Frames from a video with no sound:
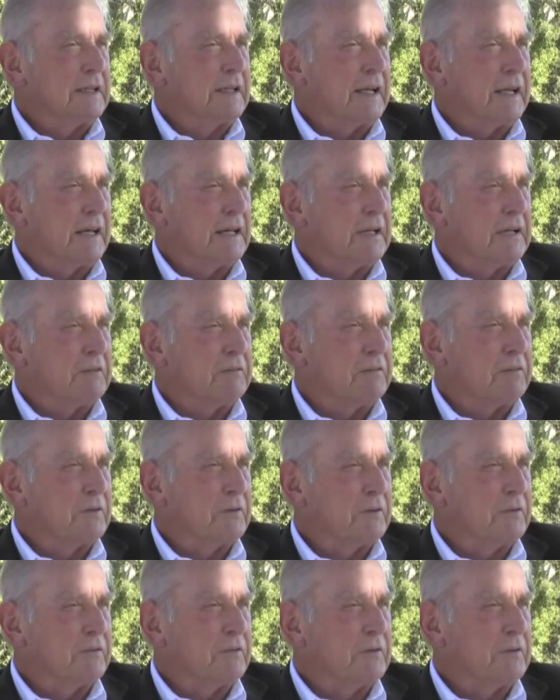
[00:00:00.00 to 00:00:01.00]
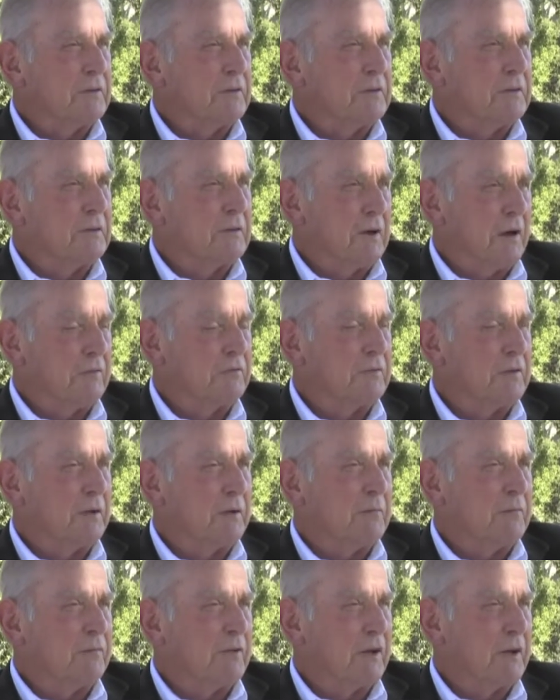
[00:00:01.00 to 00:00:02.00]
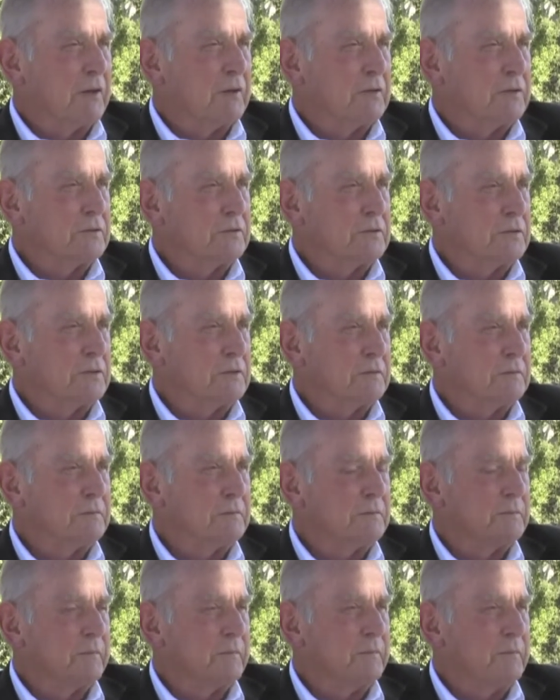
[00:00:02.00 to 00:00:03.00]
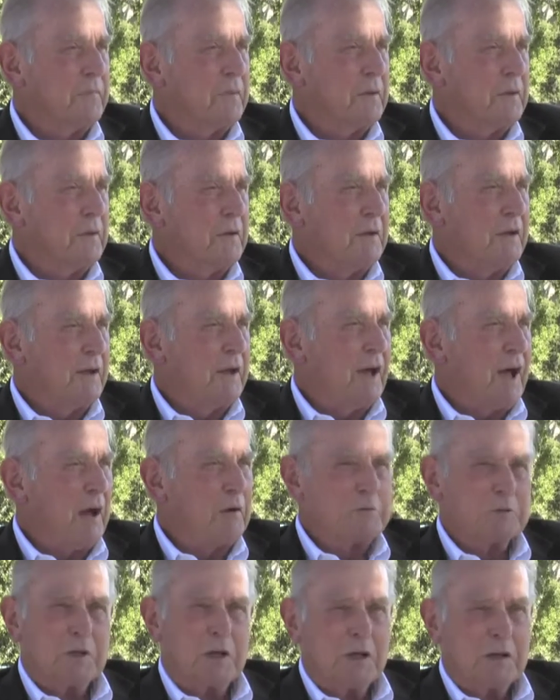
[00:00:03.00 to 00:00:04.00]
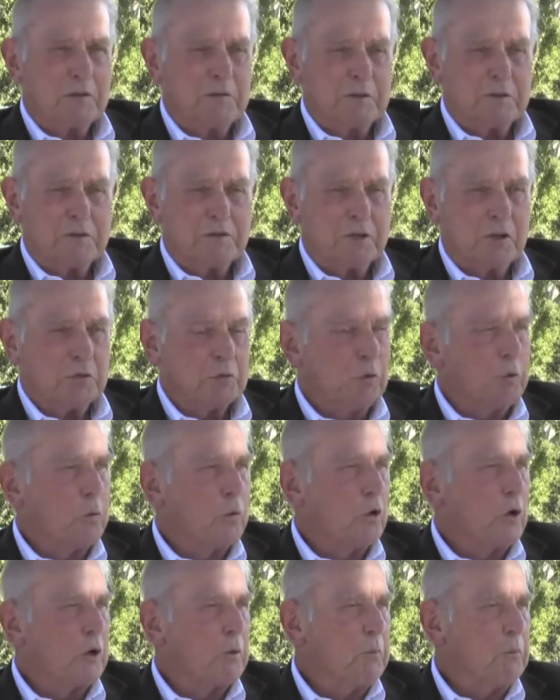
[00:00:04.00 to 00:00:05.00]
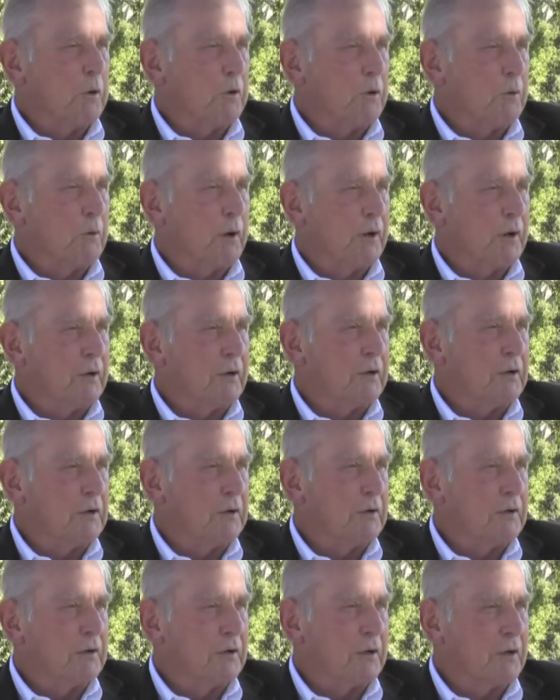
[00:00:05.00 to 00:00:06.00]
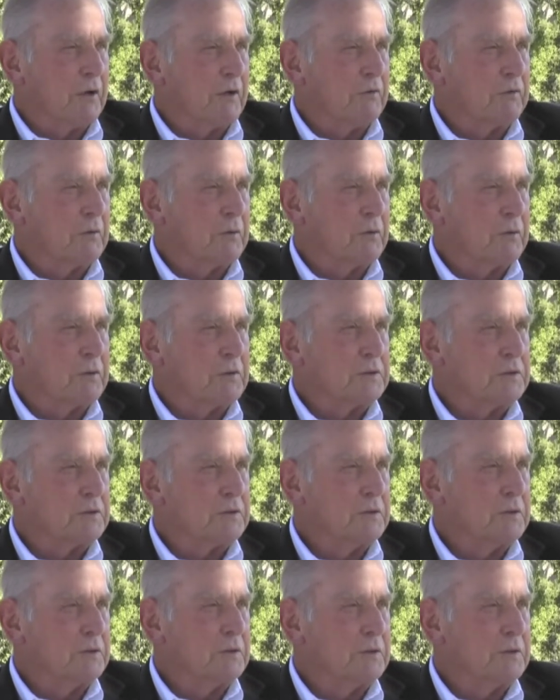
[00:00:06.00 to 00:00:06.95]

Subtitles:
caddied for the golf team fellows. I was kind of a general workman around here on the golf course.